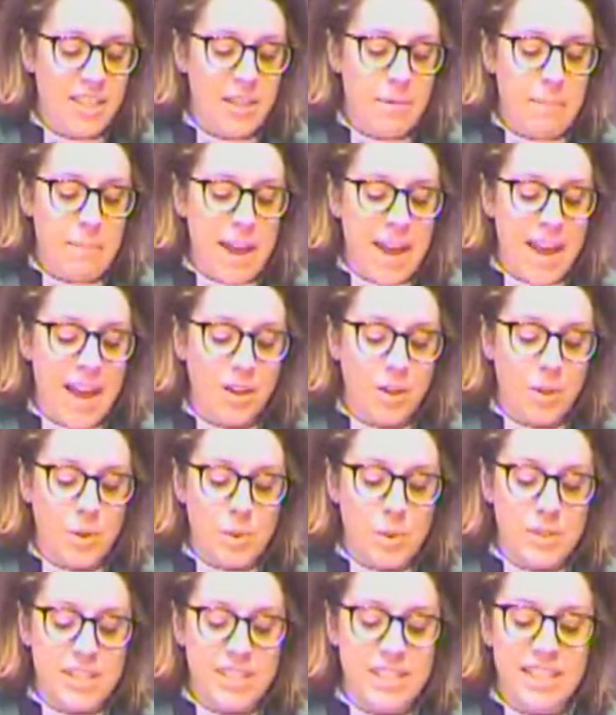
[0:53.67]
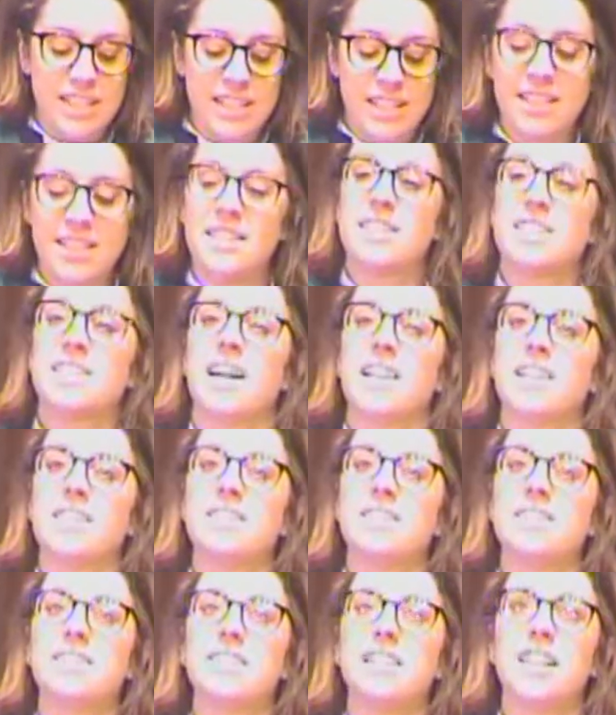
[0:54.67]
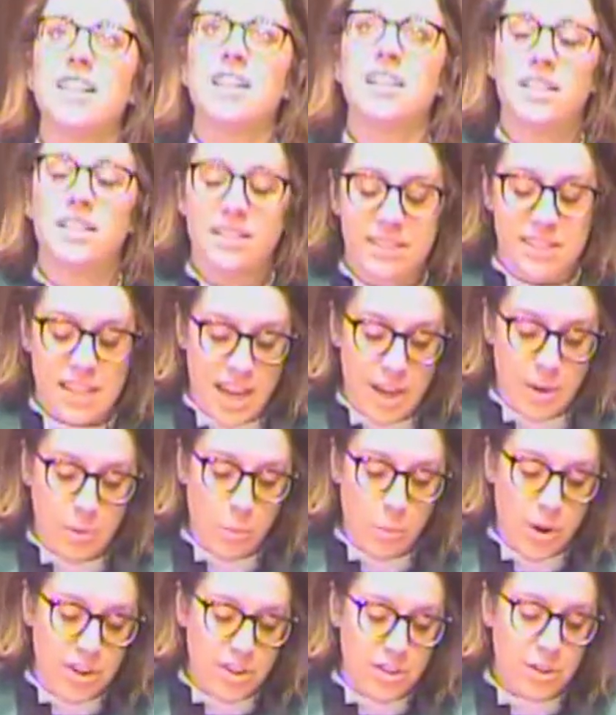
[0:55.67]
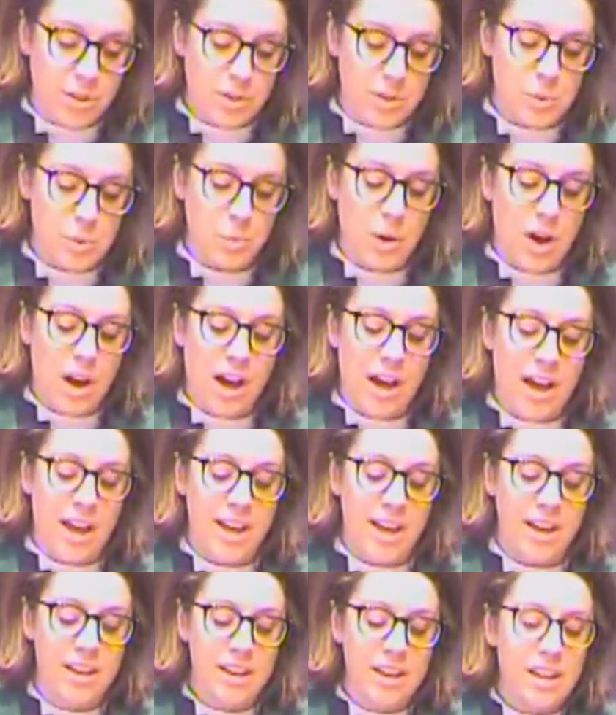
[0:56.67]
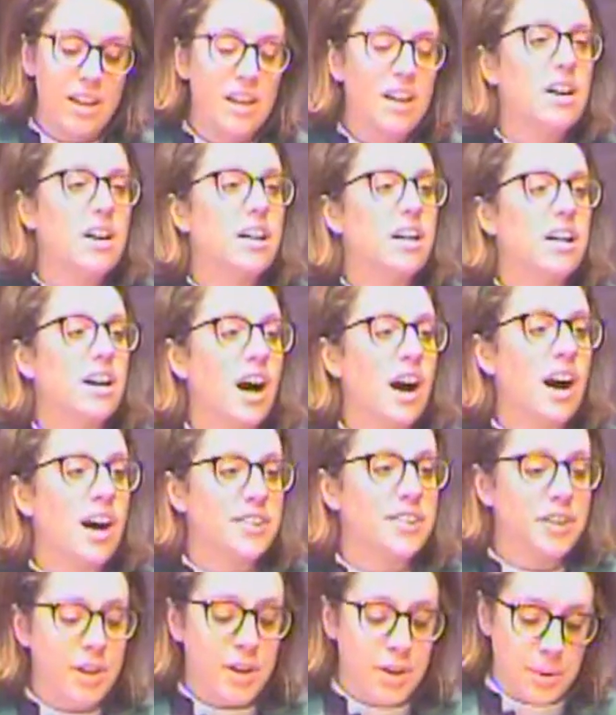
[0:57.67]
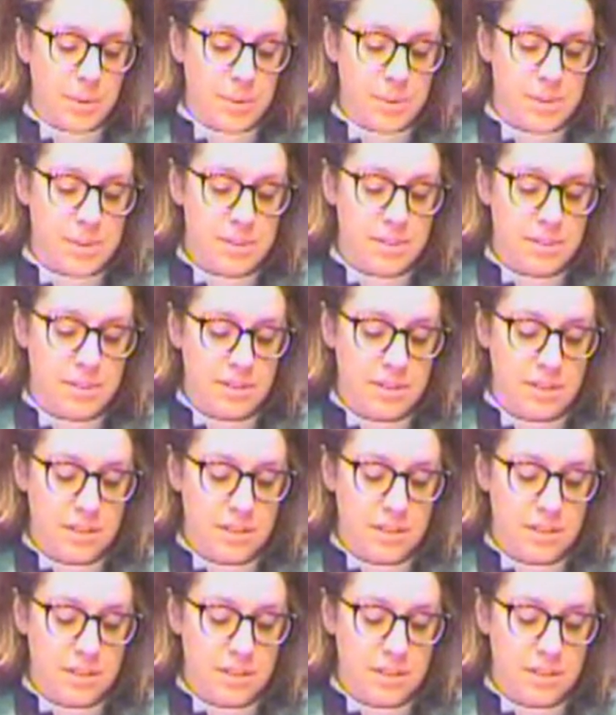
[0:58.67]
the man who sees and sings and wonders why, God goes.